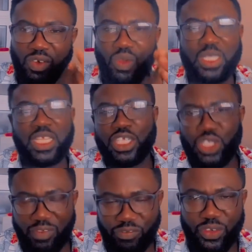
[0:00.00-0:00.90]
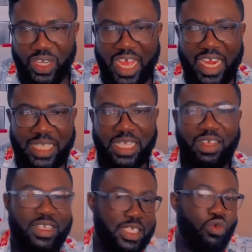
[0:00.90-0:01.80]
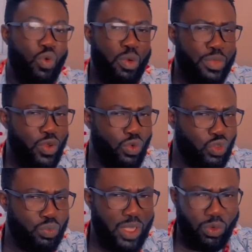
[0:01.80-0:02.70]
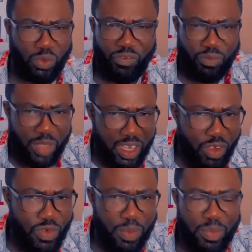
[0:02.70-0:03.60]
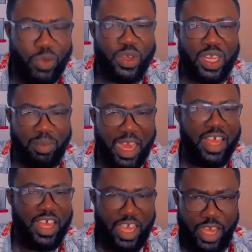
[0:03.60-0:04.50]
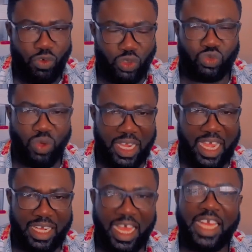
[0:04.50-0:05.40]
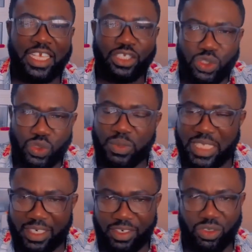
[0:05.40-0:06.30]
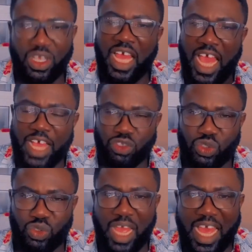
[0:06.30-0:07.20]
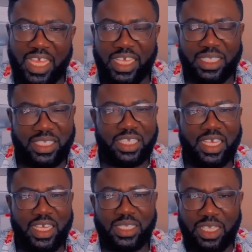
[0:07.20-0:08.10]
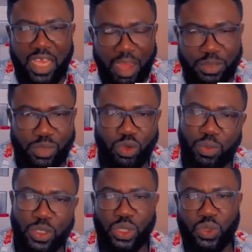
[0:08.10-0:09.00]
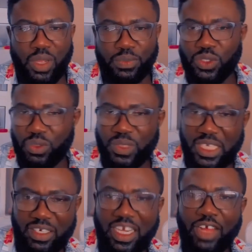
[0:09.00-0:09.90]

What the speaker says: no sa share video na da sa ka sen ko mo bi e ko so bia odofu bia na nu e bi wonni ma ekoso Ghana ana YouTube channel no enso so eye GH captain uba subscribe YouTube channel